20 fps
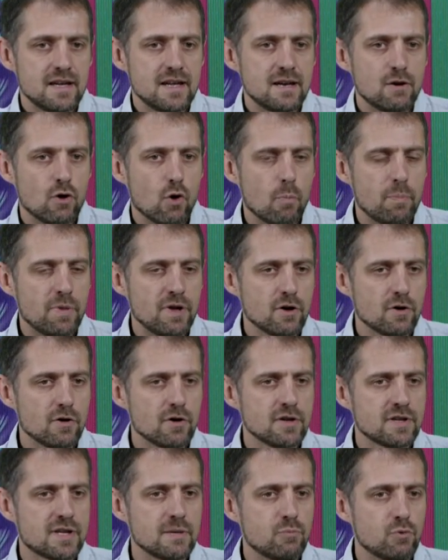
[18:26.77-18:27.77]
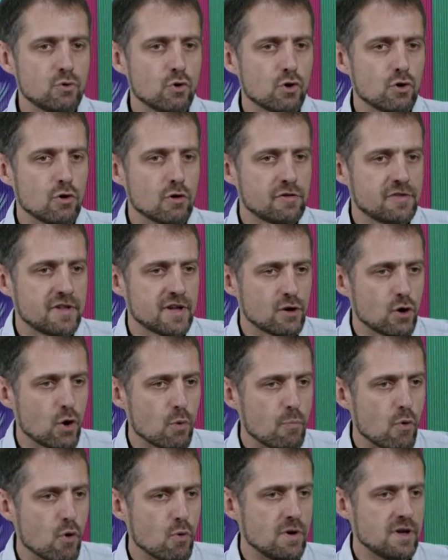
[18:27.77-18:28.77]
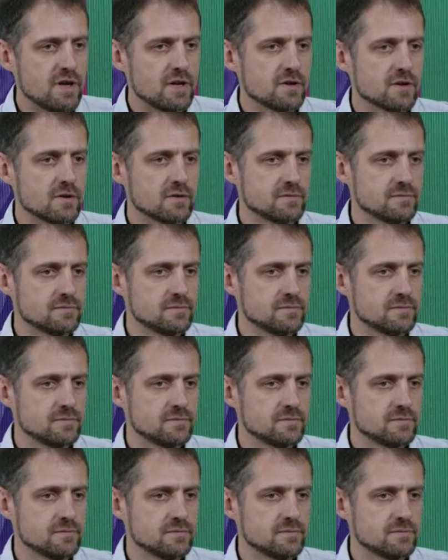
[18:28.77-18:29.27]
that was really the